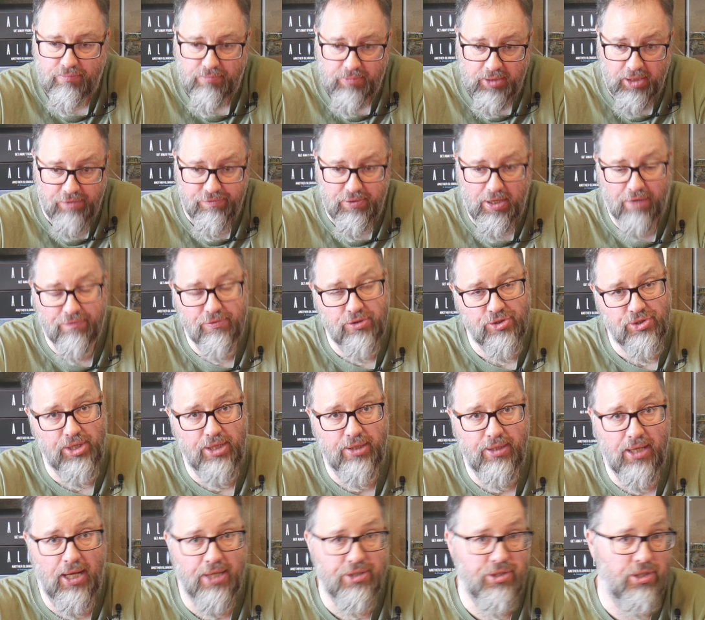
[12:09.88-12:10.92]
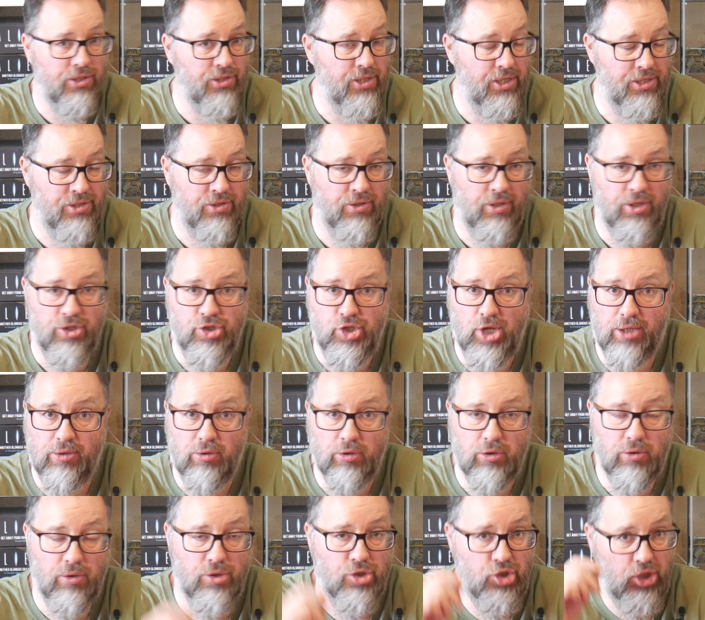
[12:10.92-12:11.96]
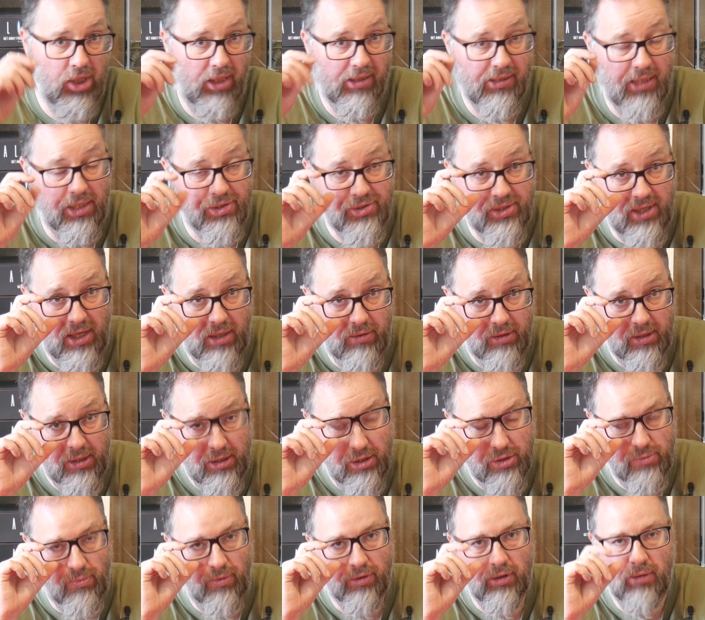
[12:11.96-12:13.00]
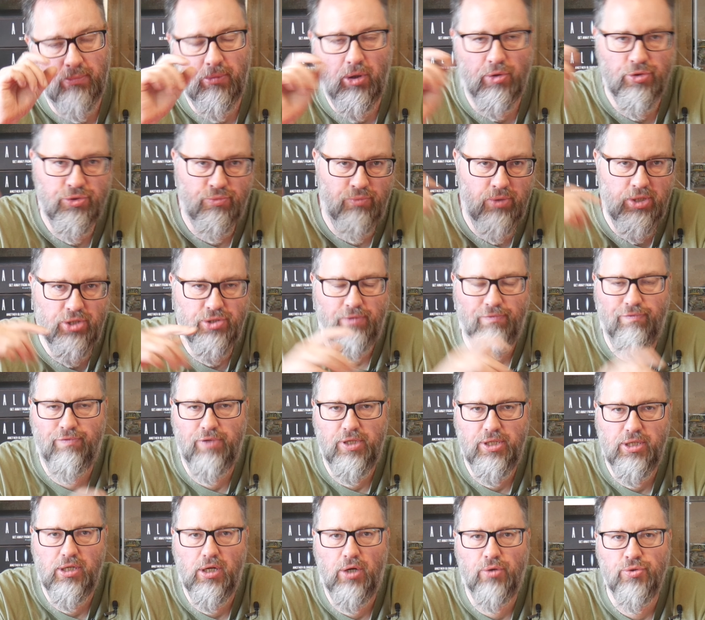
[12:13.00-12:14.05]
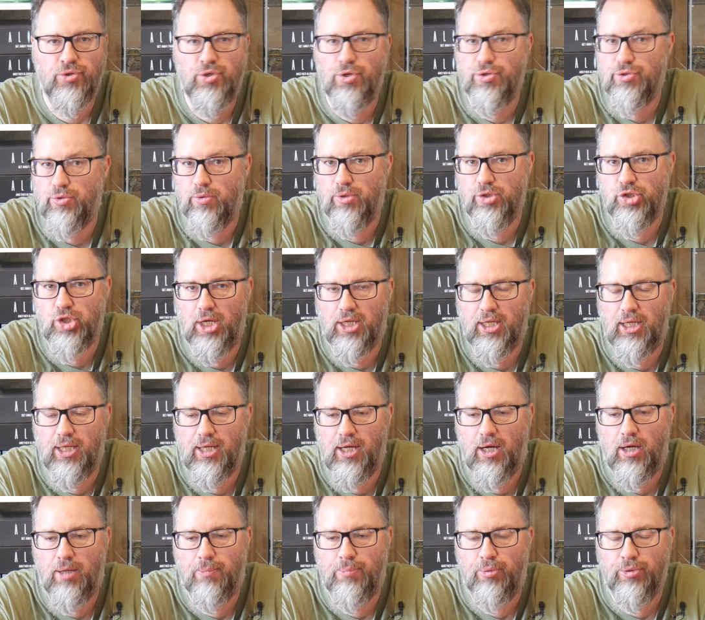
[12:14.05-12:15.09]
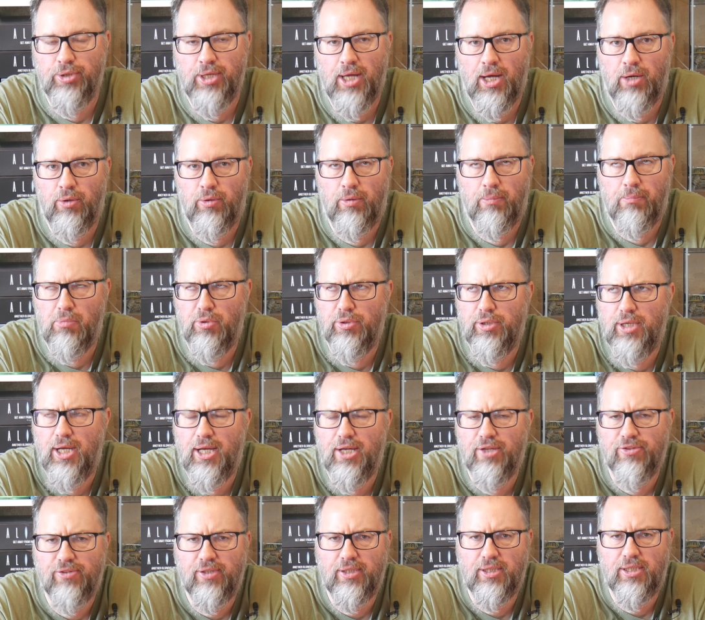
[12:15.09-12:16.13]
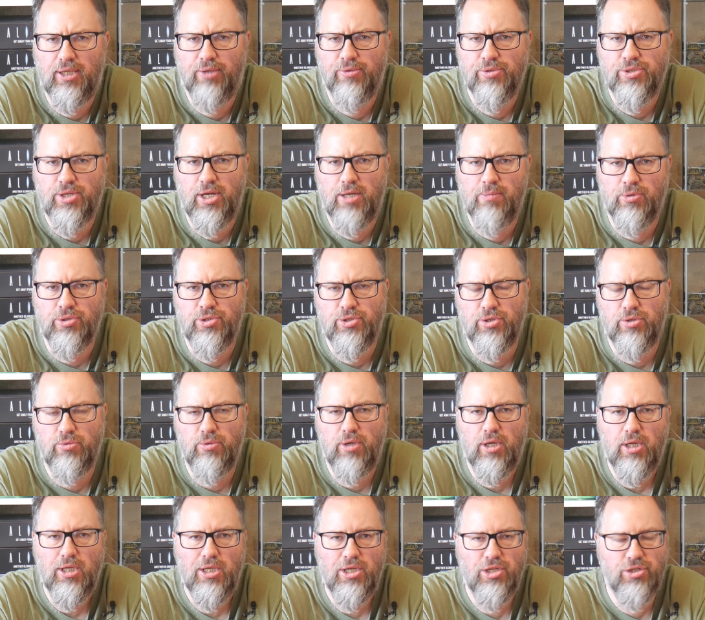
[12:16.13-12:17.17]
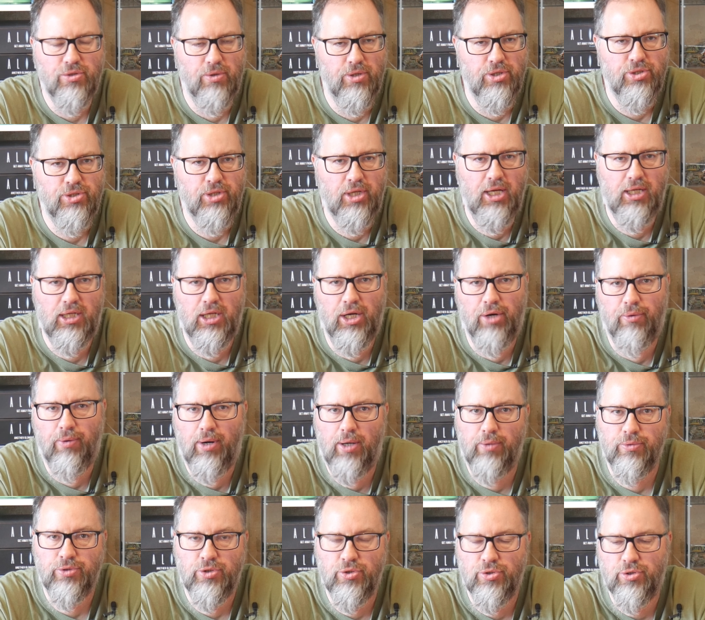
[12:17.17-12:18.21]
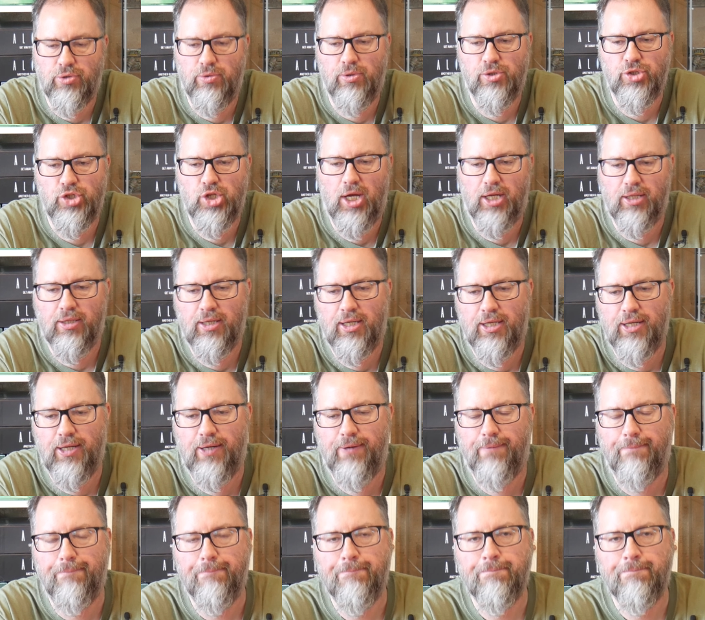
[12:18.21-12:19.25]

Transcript: If you haven't seen that, it is on the channel. Go and check that out. It's one of the most recent videos. Just go and check it out. I'll put it out on Monday, I think I was able to. So it's kicking around. Just go and check that out.